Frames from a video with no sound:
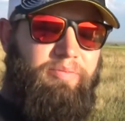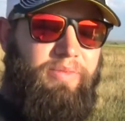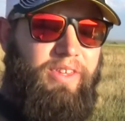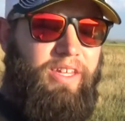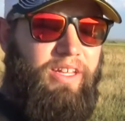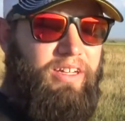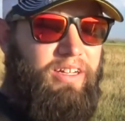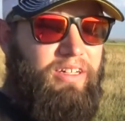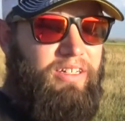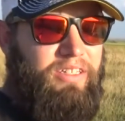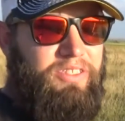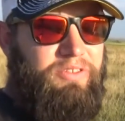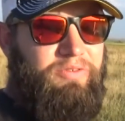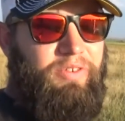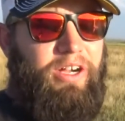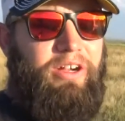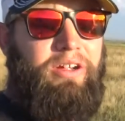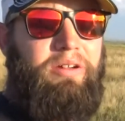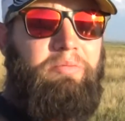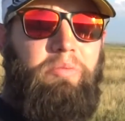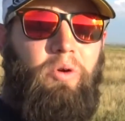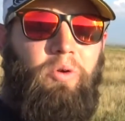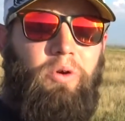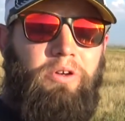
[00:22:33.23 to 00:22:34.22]
and it is very
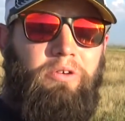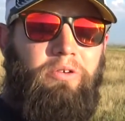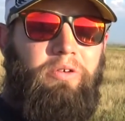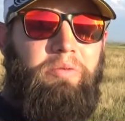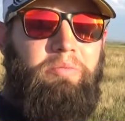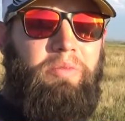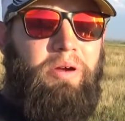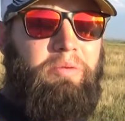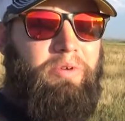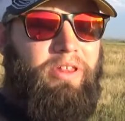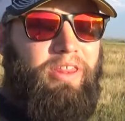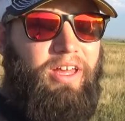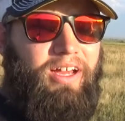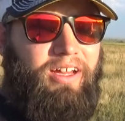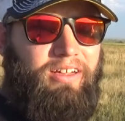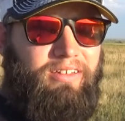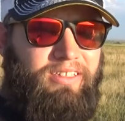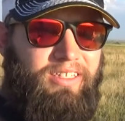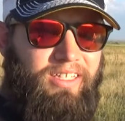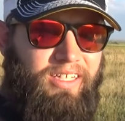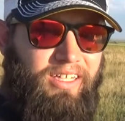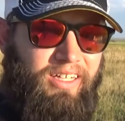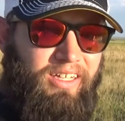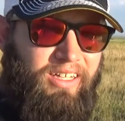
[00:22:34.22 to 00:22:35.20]
important to remember that.
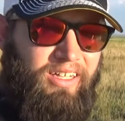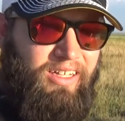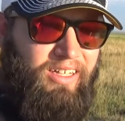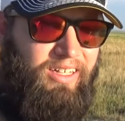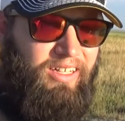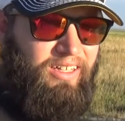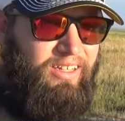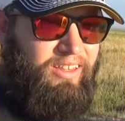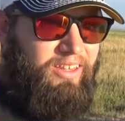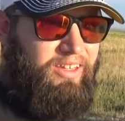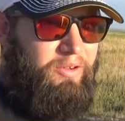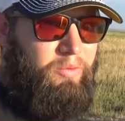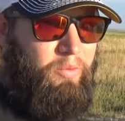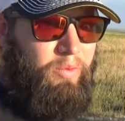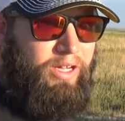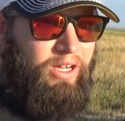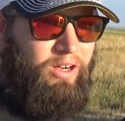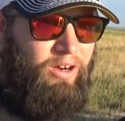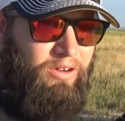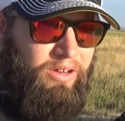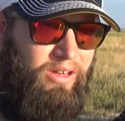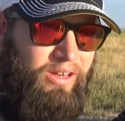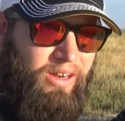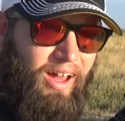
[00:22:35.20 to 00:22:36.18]
That we
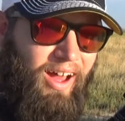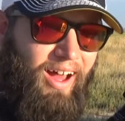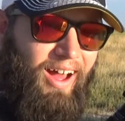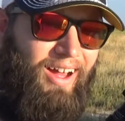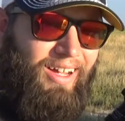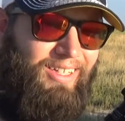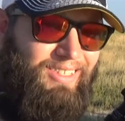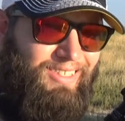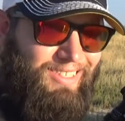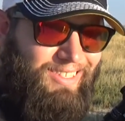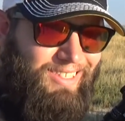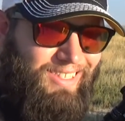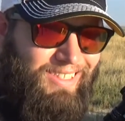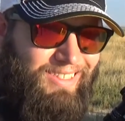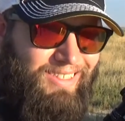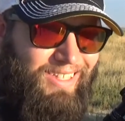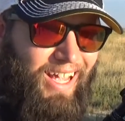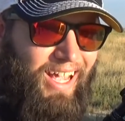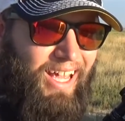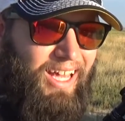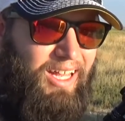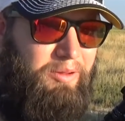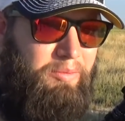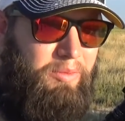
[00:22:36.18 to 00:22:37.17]
are not just
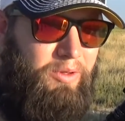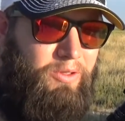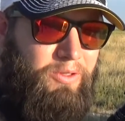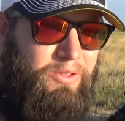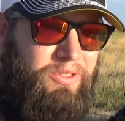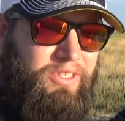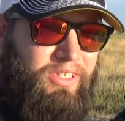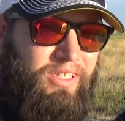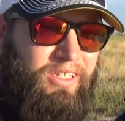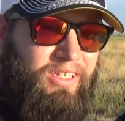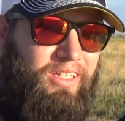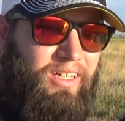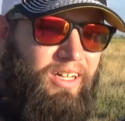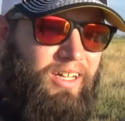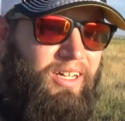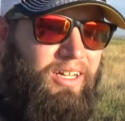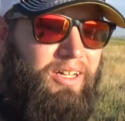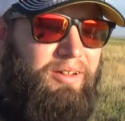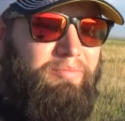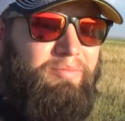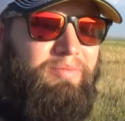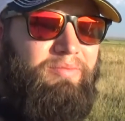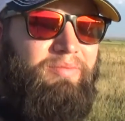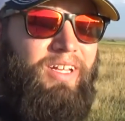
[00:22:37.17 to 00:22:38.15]
animals,
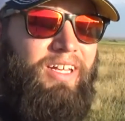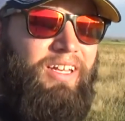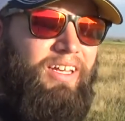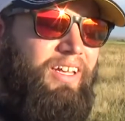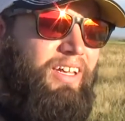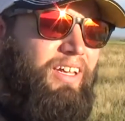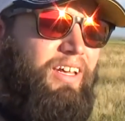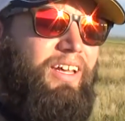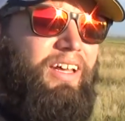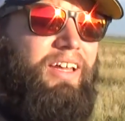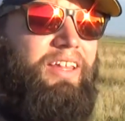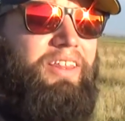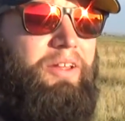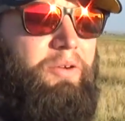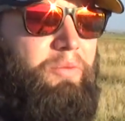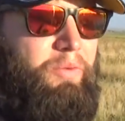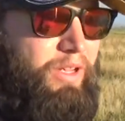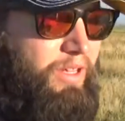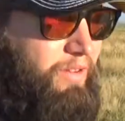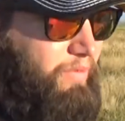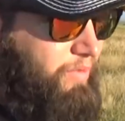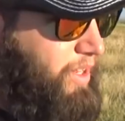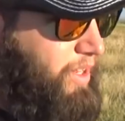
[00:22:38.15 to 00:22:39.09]
and that we have